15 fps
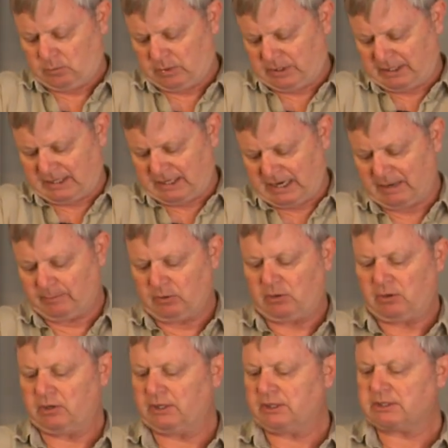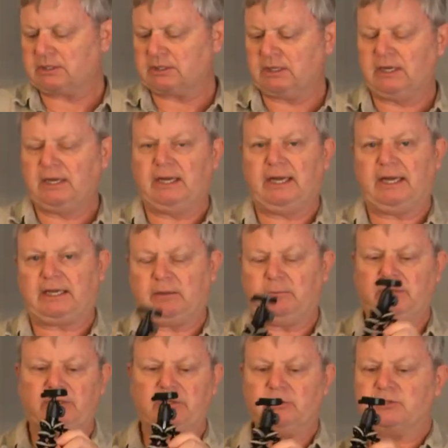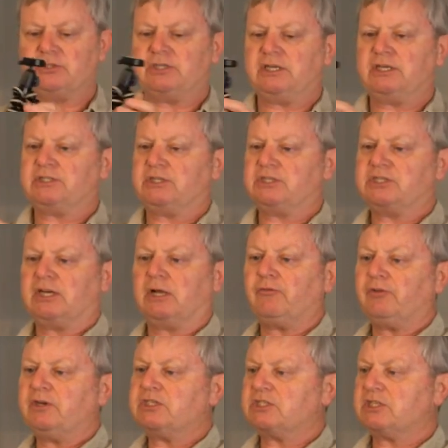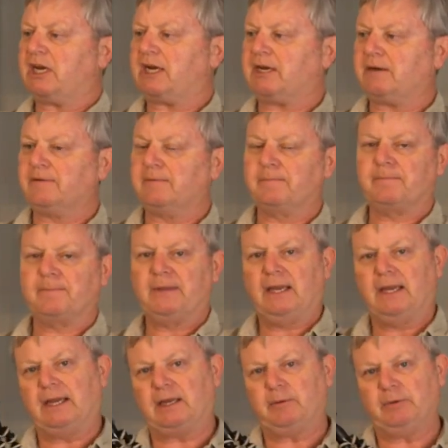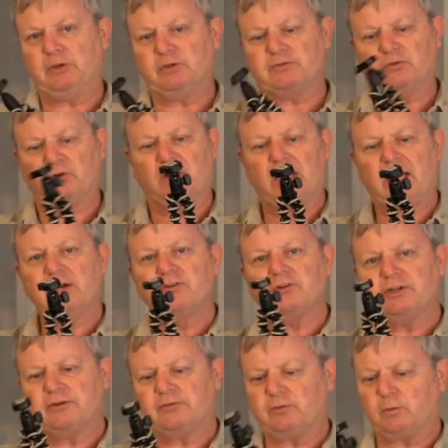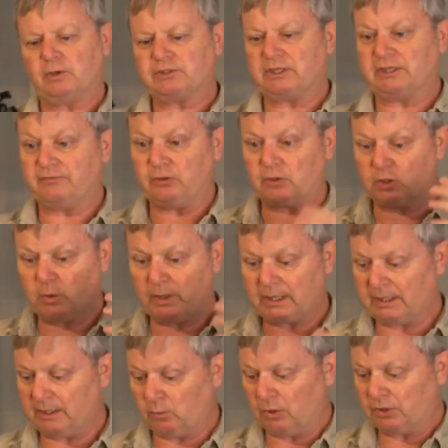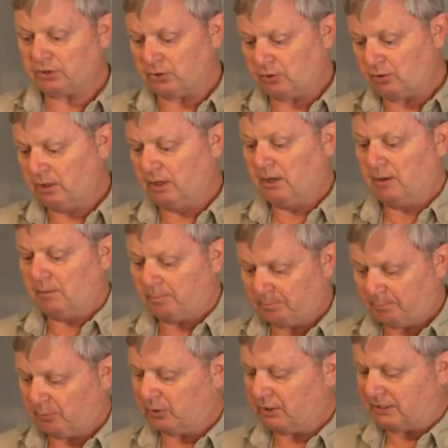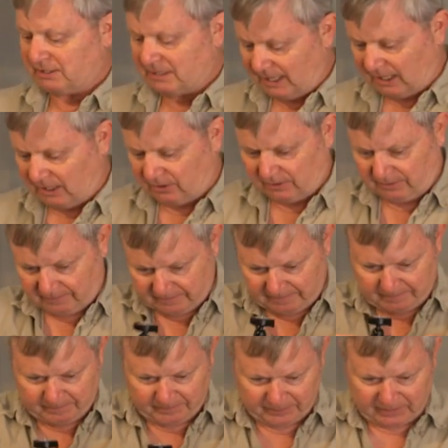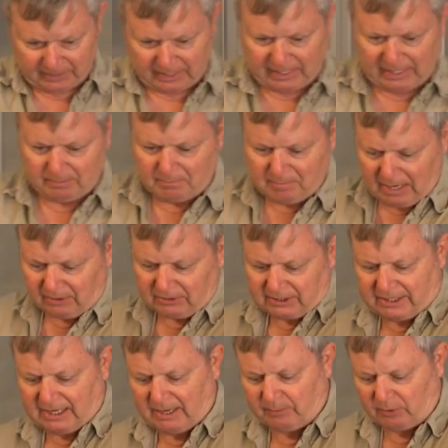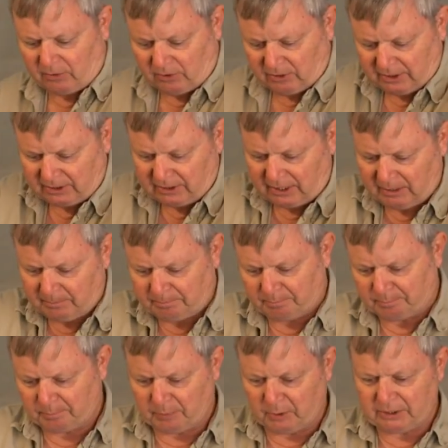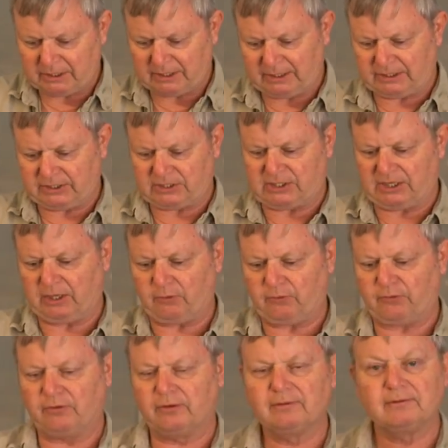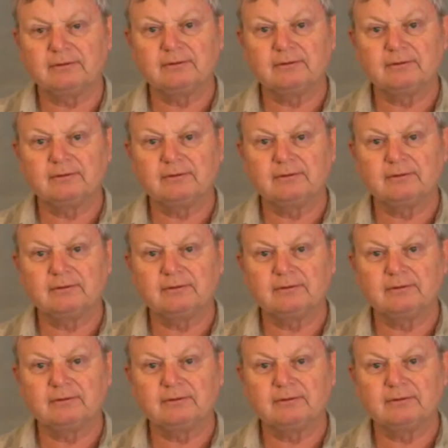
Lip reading: with a camera on it. It can be used as a selfie stick. It can be used for 100 different ones. And if you quickly want to put it down and mount a camera on it and point it at yourself,